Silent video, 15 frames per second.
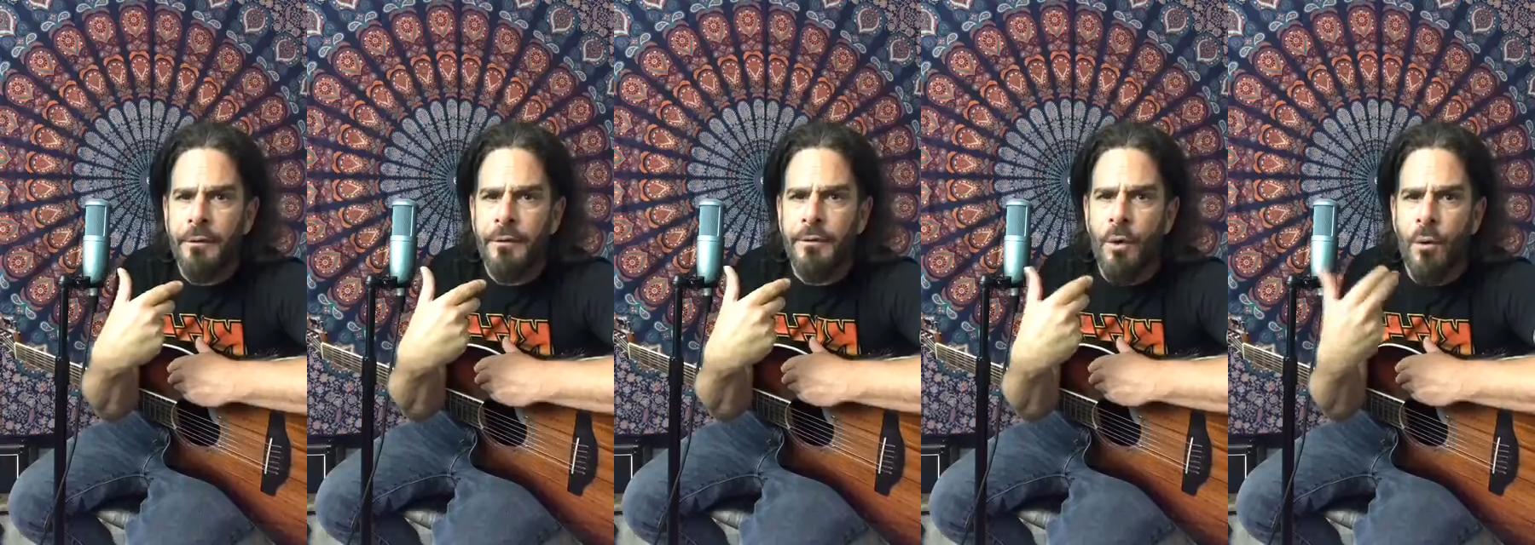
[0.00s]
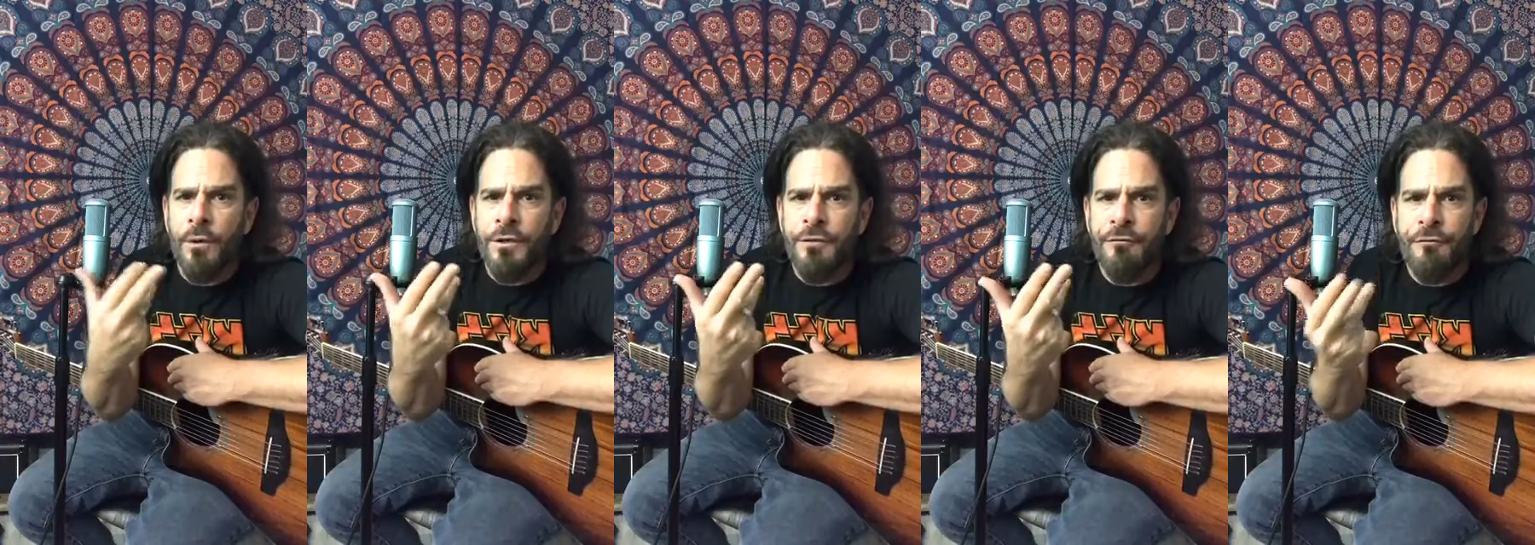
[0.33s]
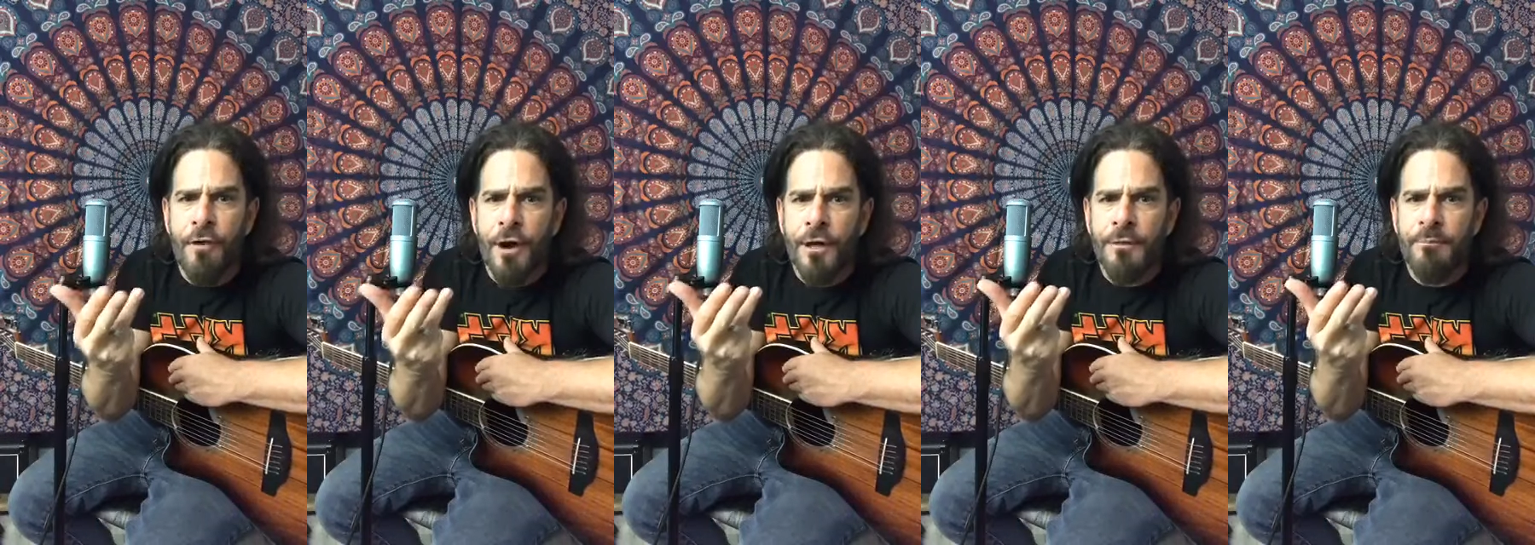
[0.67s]
going to the
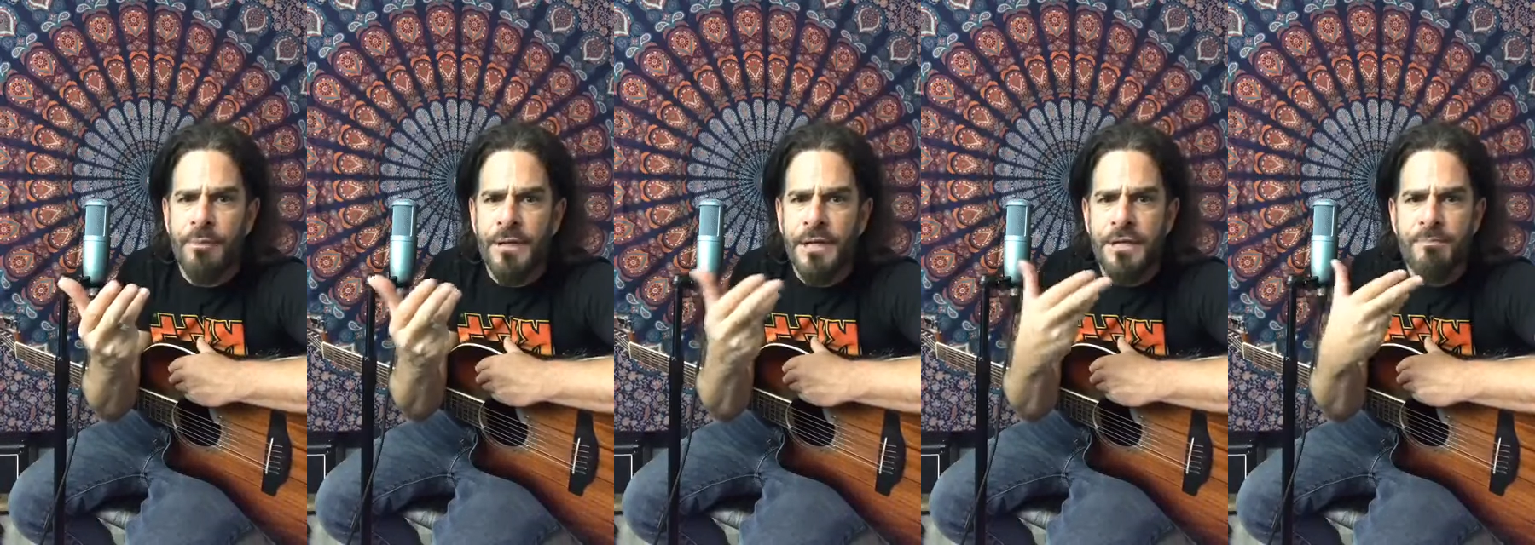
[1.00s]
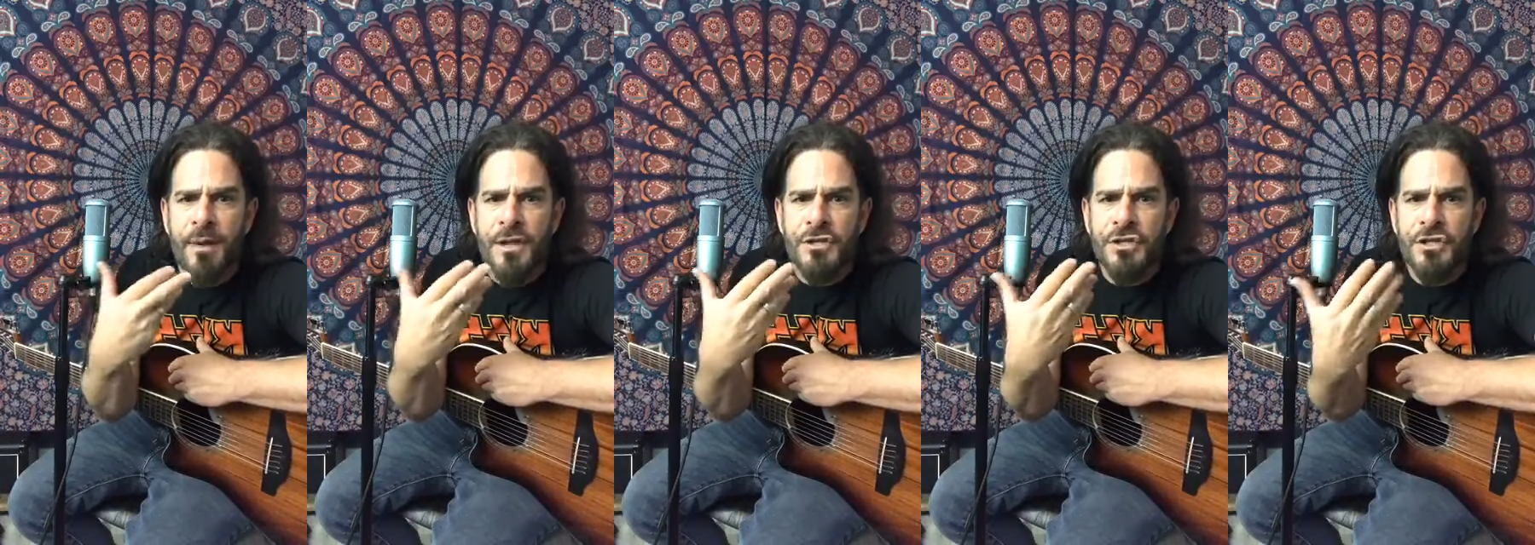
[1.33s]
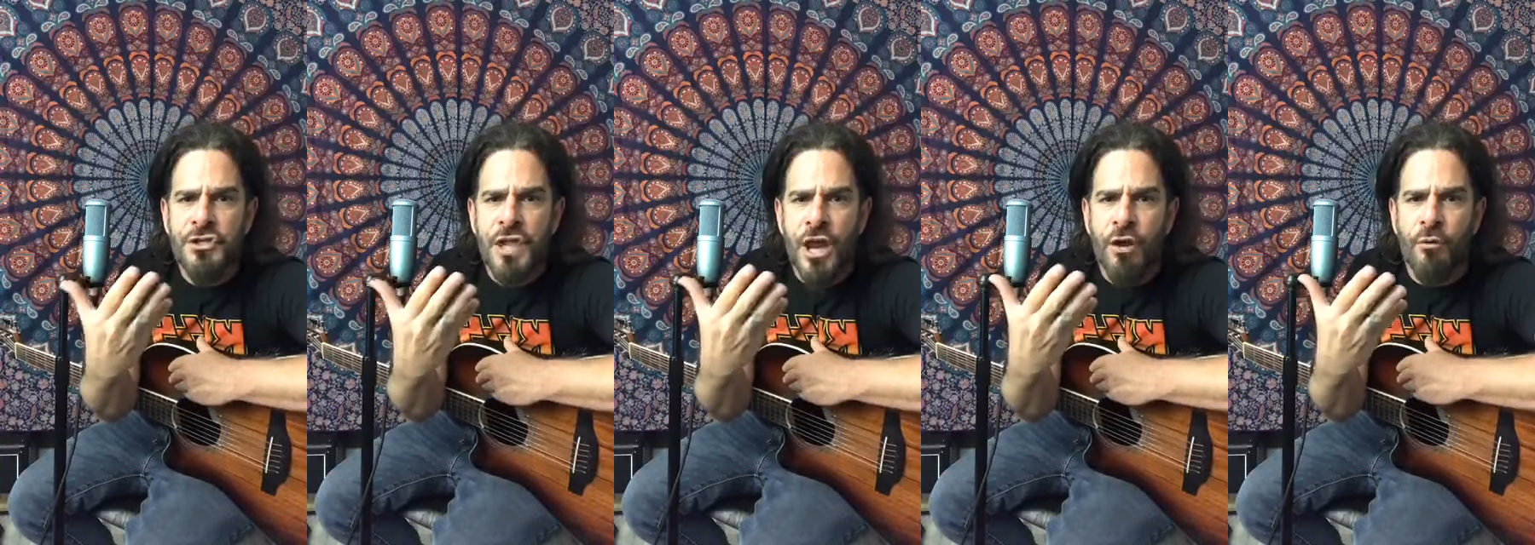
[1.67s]
fucking beach, by
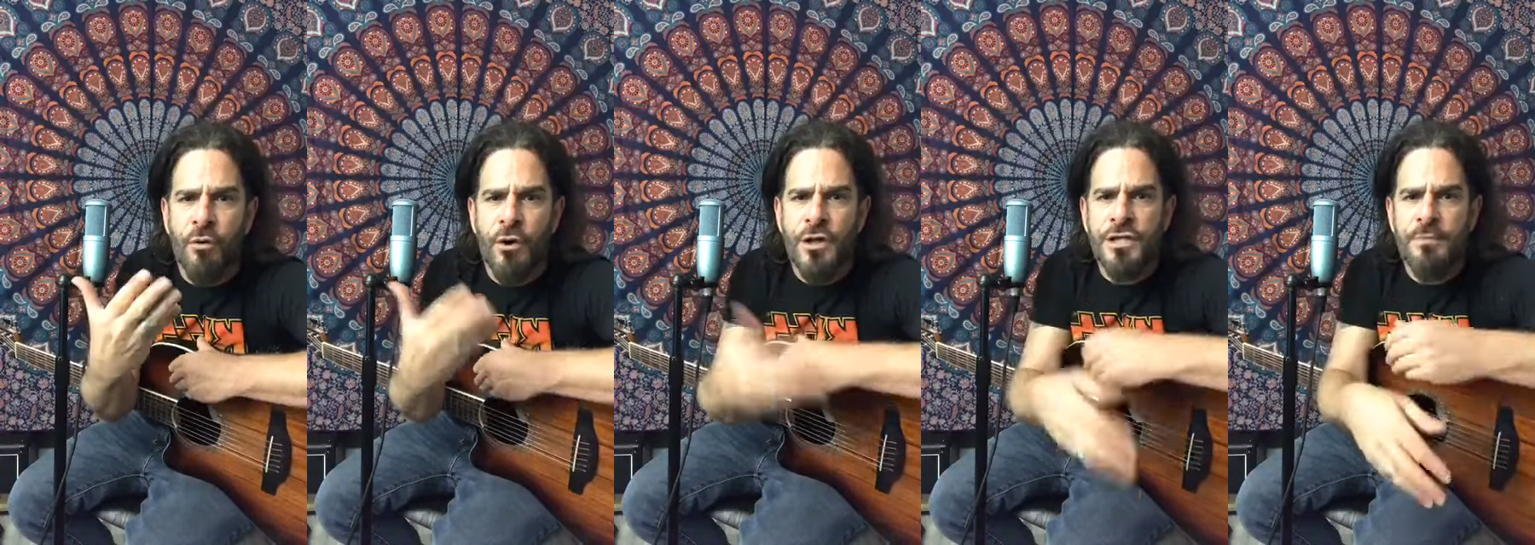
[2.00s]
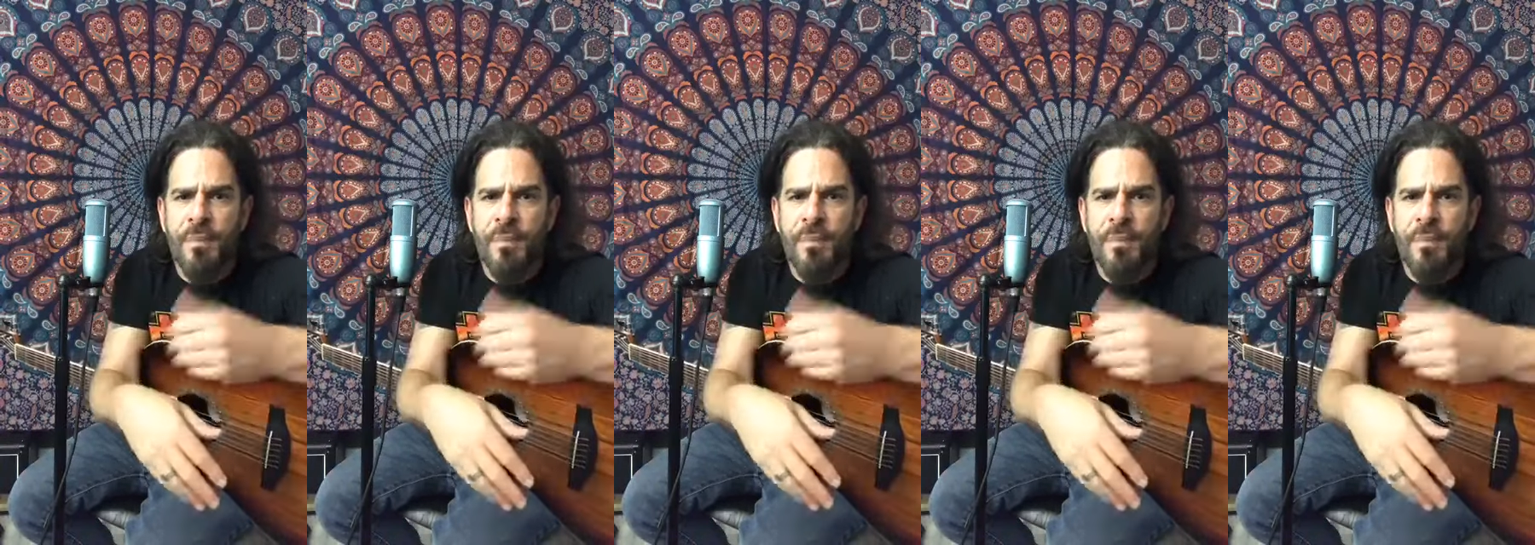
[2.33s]
steroids,